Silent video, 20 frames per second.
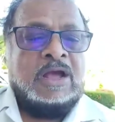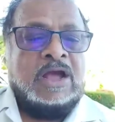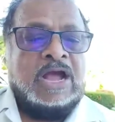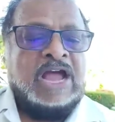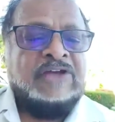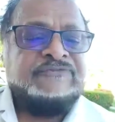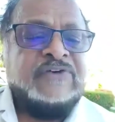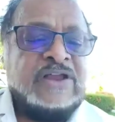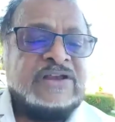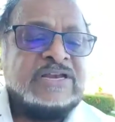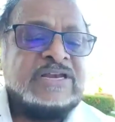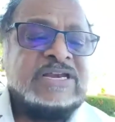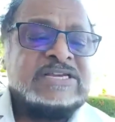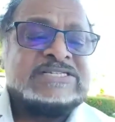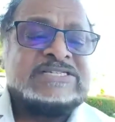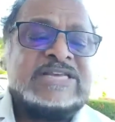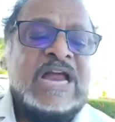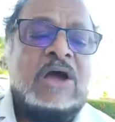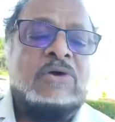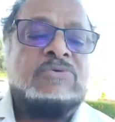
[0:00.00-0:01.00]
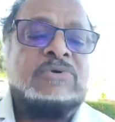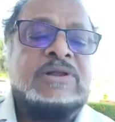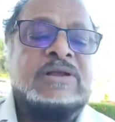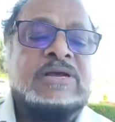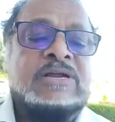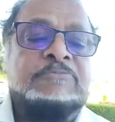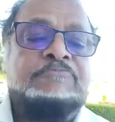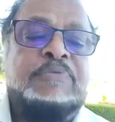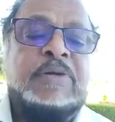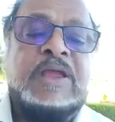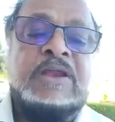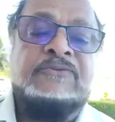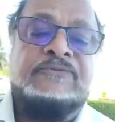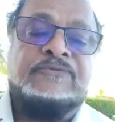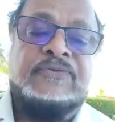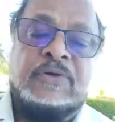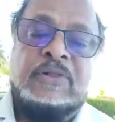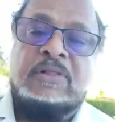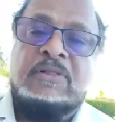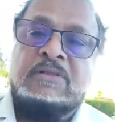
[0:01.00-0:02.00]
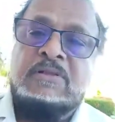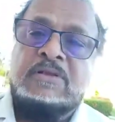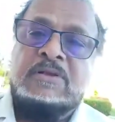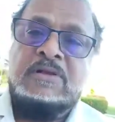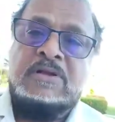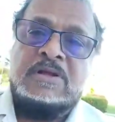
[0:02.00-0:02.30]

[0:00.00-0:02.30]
I find it astounding and painful